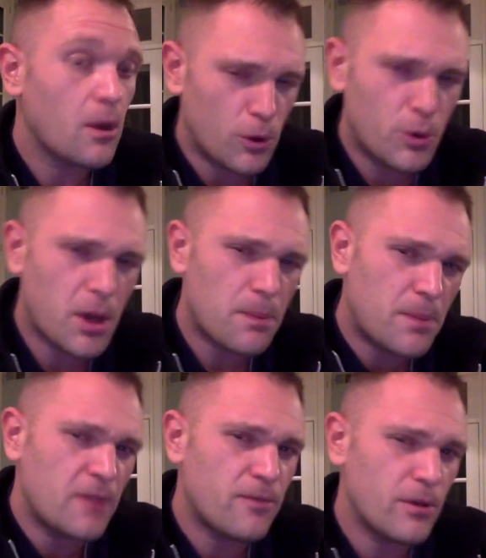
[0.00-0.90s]
whether you get
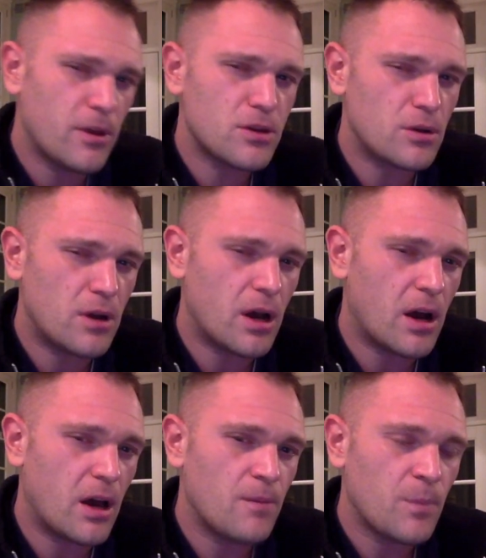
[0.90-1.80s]
paid for this or not,